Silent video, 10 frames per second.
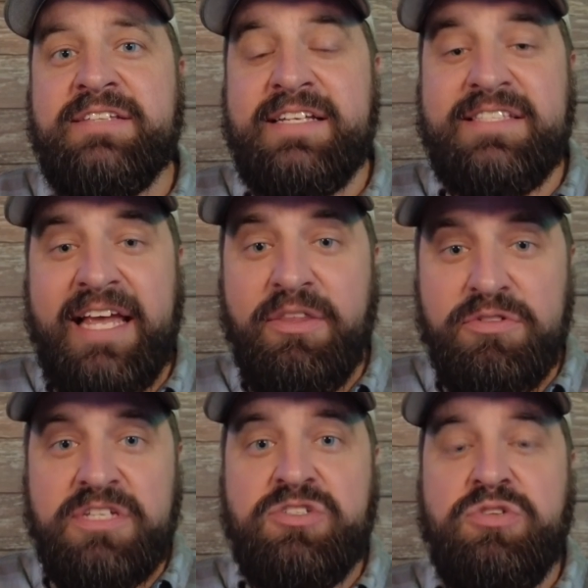And I say
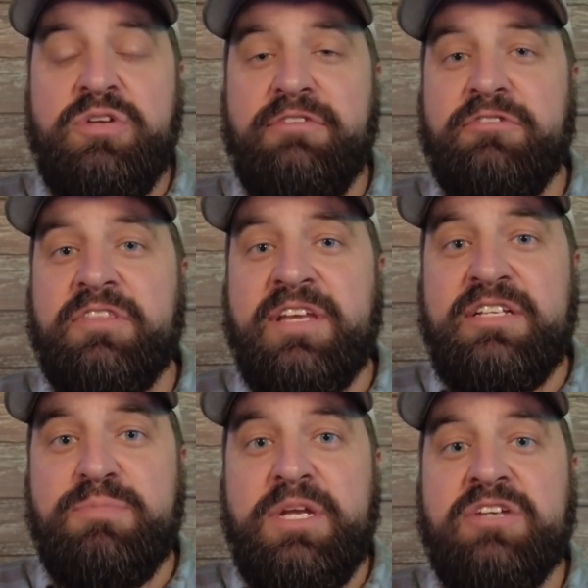those as 2 different
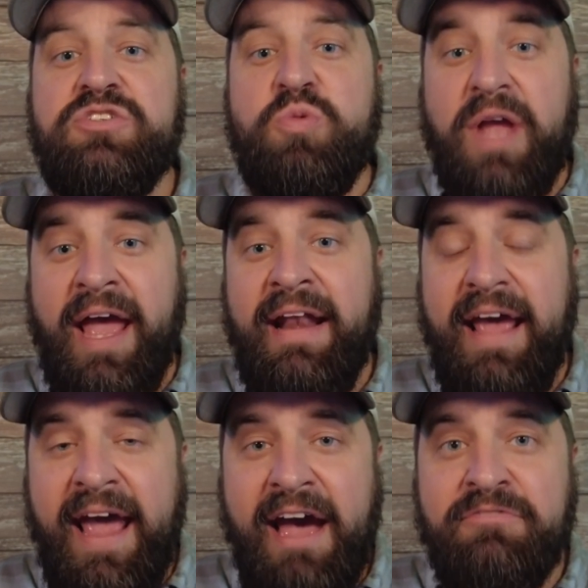things because you can
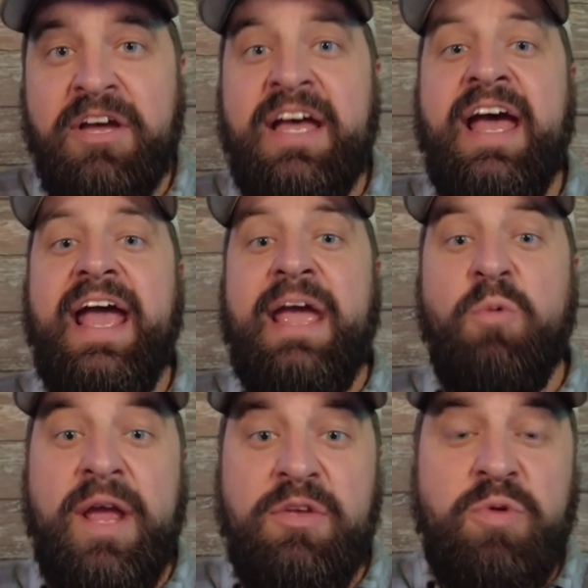have a
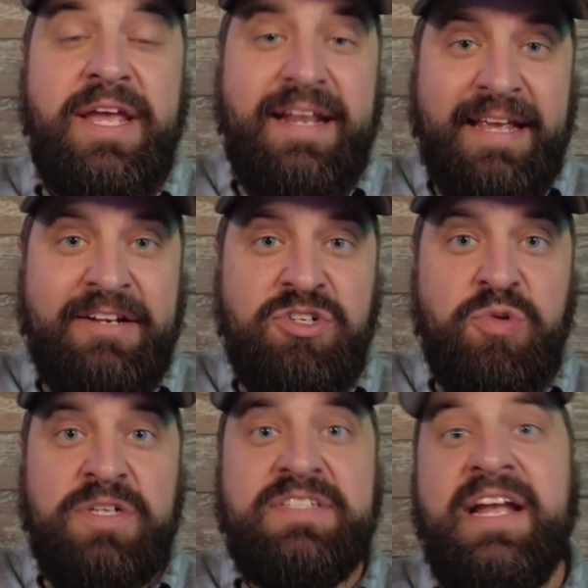way you get
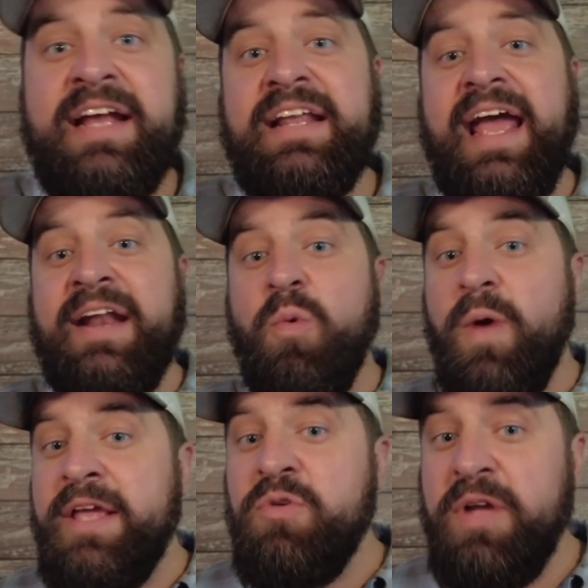into a stand and a
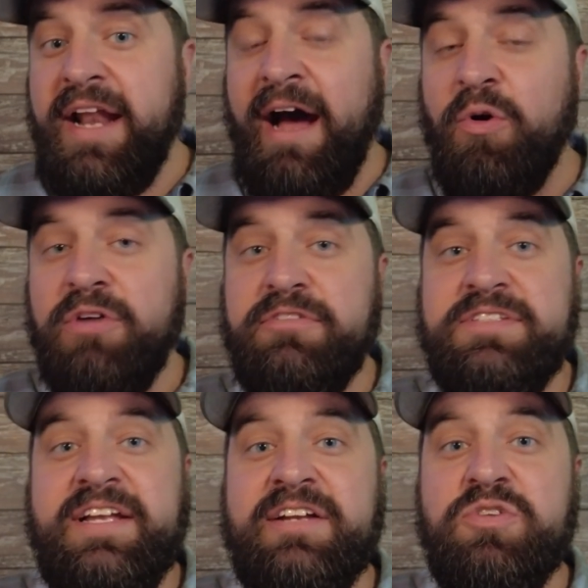way you get out of a
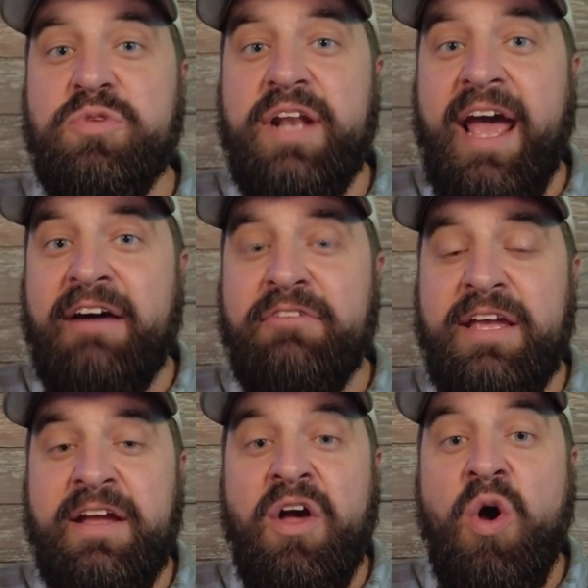stand. You can have
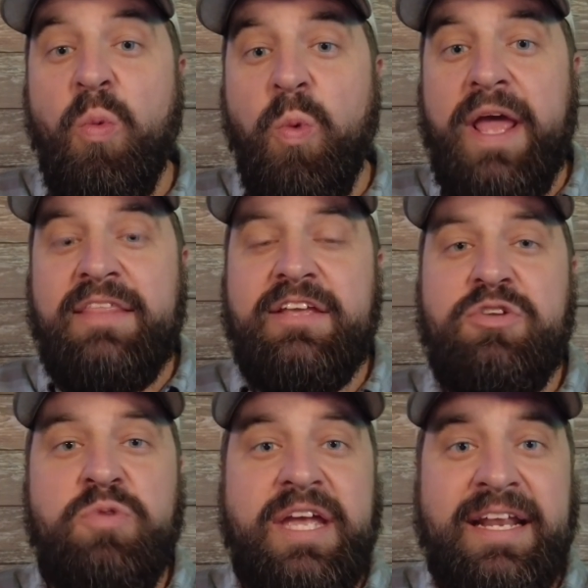a way that
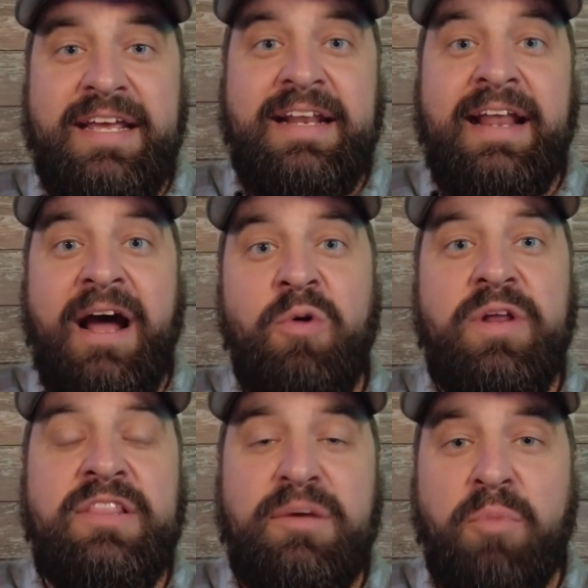you get in and
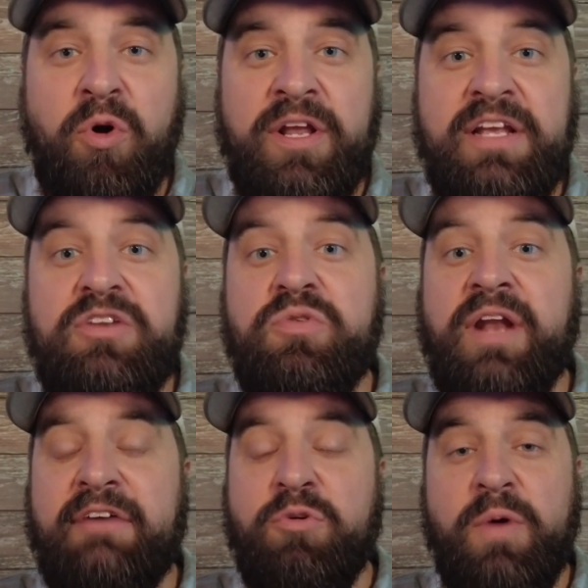out in the morning, and you
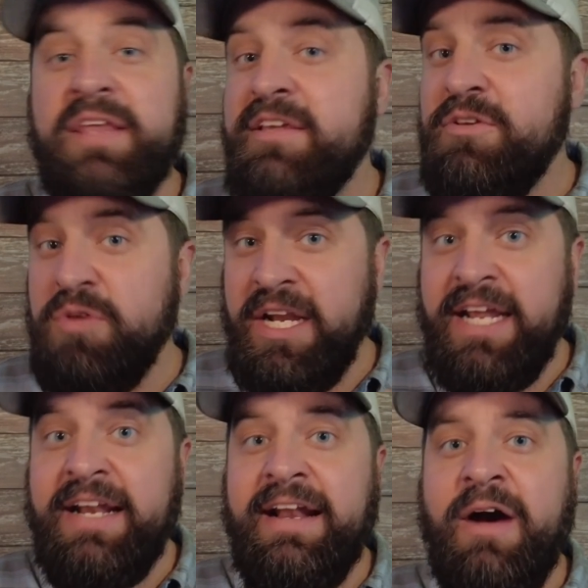can have a way that you get
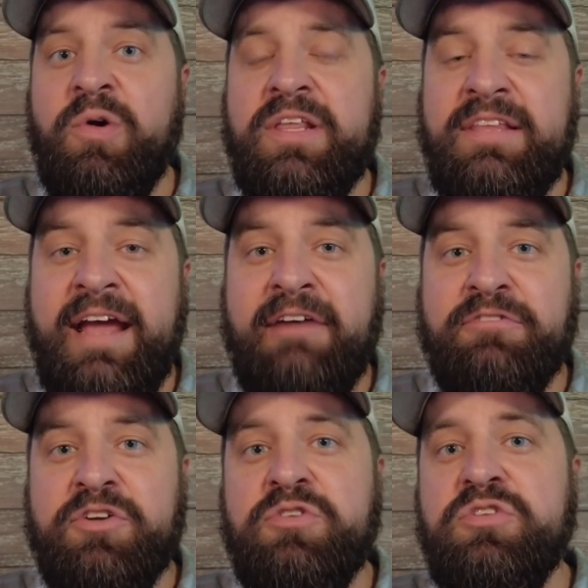in and out in the
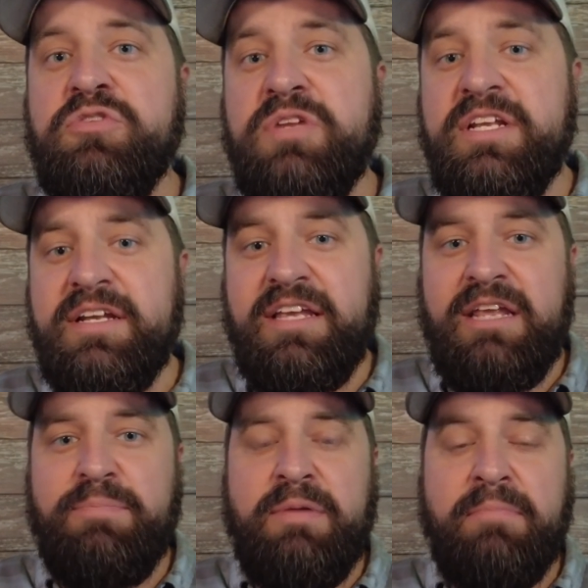afternoon. You need to
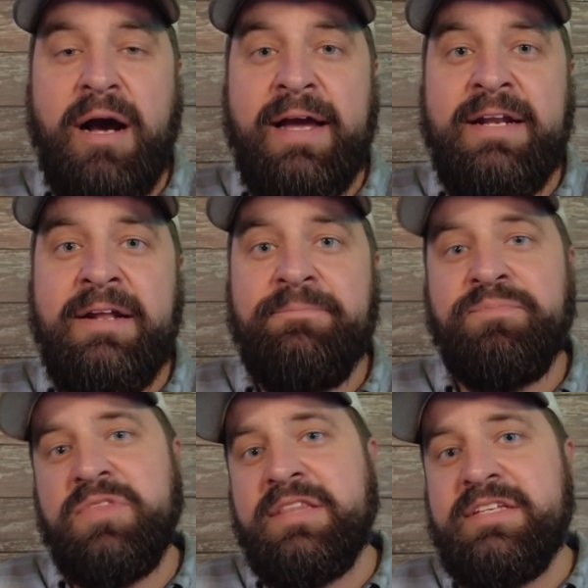keep in mind
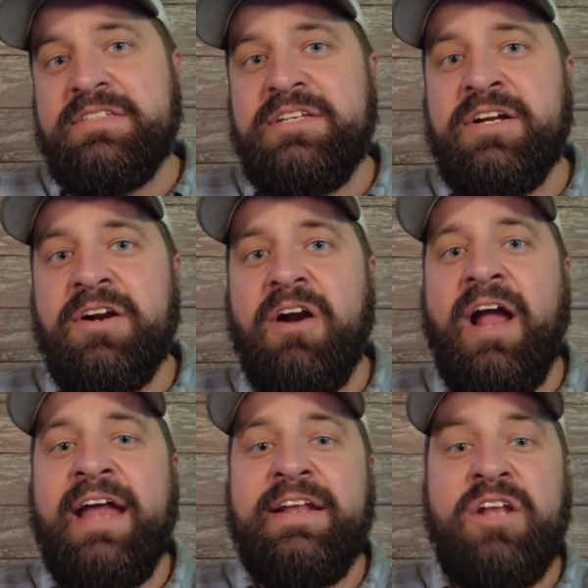that these deer are
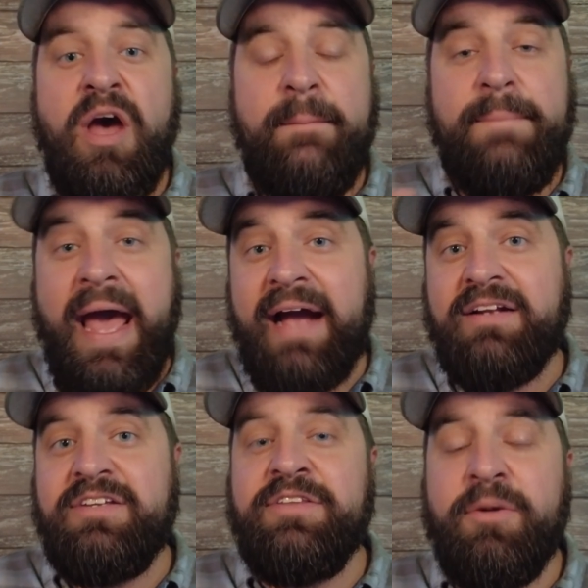headed
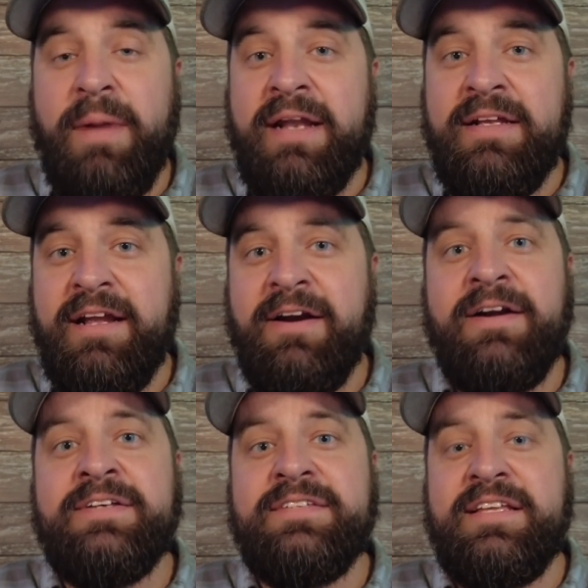back to their bedding
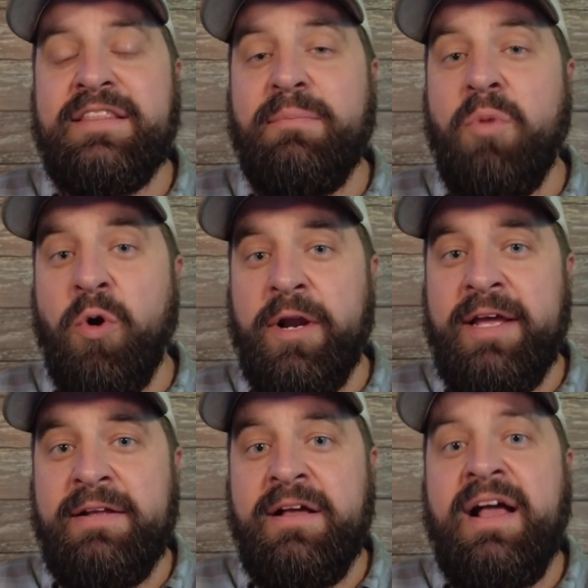areas in the
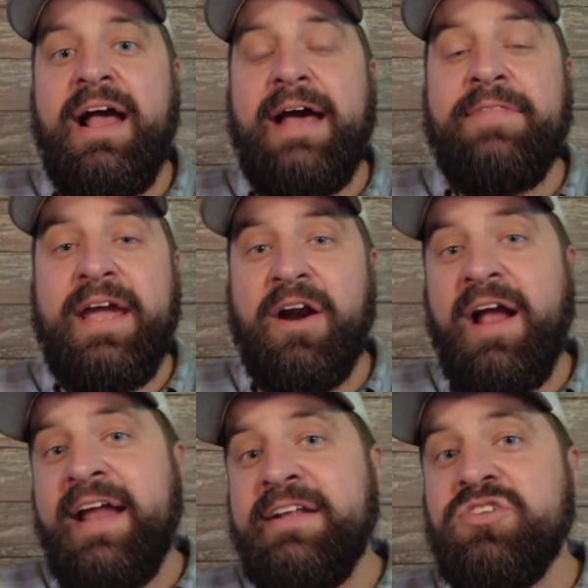morning, and they are
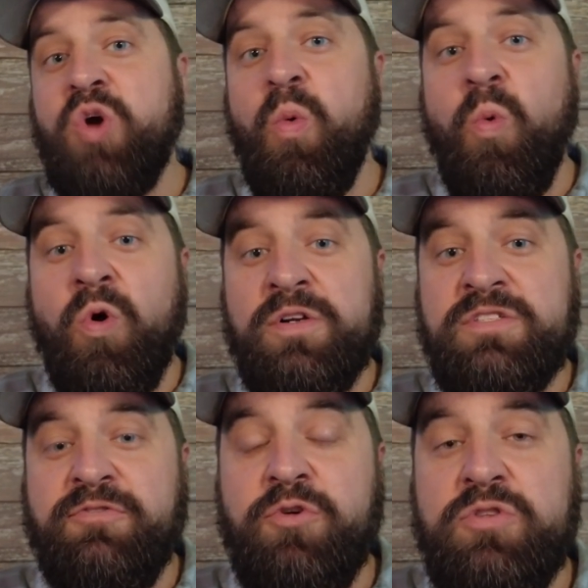headed
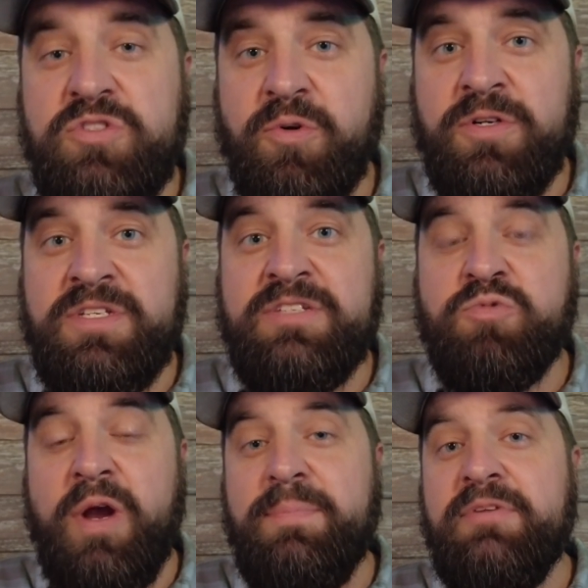towards food
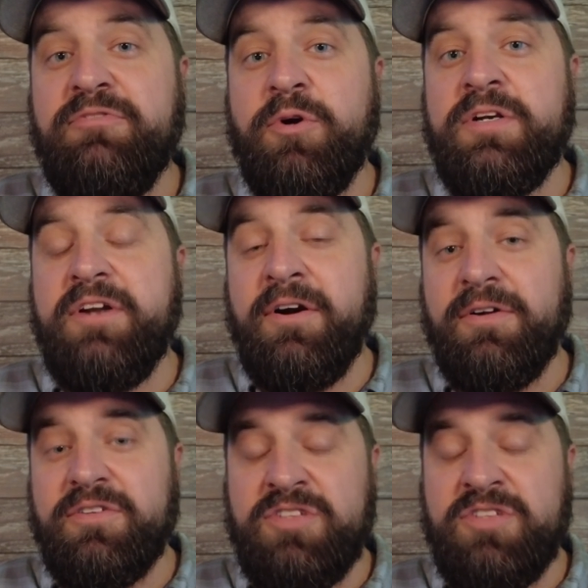sources right before dark.